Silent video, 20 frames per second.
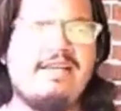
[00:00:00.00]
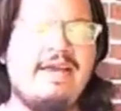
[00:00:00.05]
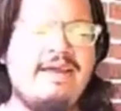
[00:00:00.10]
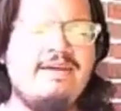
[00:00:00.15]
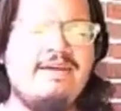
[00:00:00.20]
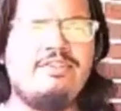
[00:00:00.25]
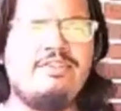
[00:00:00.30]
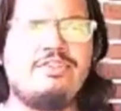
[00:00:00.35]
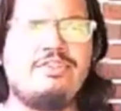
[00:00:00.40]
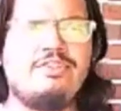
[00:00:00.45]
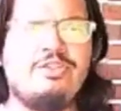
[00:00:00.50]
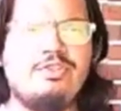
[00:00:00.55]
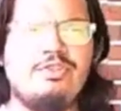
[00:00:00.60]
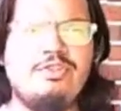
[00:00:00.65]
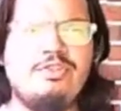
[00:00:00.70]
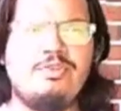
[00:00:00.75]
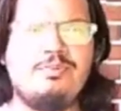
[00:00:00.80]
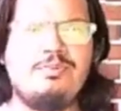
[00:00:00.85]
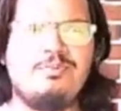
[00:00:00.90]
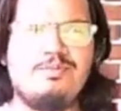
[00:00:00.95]
answers
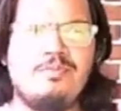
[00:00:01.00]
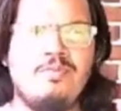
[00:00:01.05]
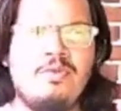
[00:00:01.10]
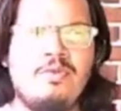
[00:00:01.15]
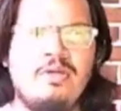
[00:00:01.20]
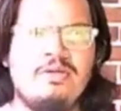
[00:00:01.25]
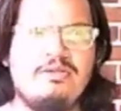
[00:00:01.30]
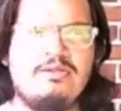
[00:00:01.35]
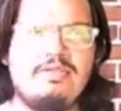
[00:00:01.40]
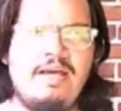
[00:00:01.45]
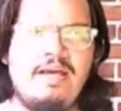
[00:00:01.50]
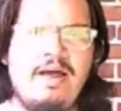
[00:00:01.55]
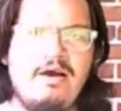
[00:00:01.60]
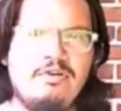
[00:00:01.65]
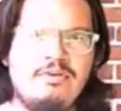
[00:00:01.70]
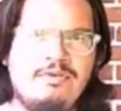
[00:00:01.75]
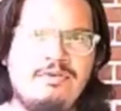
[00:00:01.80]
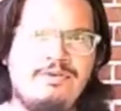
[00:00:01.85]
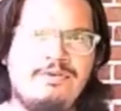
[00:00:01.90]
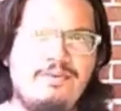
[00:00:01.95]
to how
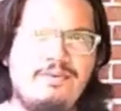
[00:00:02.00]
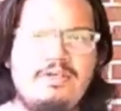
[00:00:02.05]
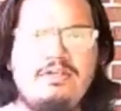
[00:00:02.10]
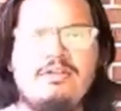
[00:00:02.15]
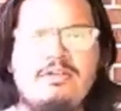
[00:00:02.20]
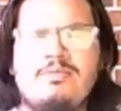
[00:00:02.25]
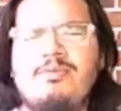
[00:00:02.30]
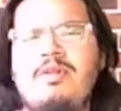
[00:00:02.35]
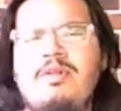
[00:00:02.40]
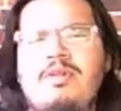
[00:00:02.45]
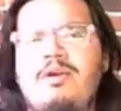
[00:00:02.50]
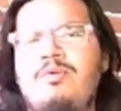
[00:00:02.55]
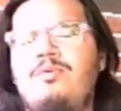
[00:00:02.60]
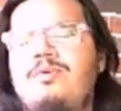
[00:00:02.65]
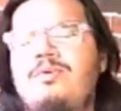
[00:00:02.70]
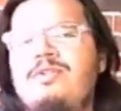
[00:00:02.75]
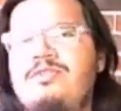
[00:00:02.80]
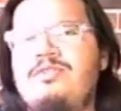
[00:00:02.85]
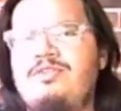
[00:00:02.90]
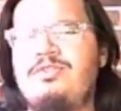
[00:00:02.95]
to defeat the Blair
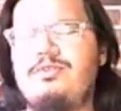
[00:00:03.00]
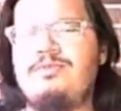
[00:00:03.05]
Witch.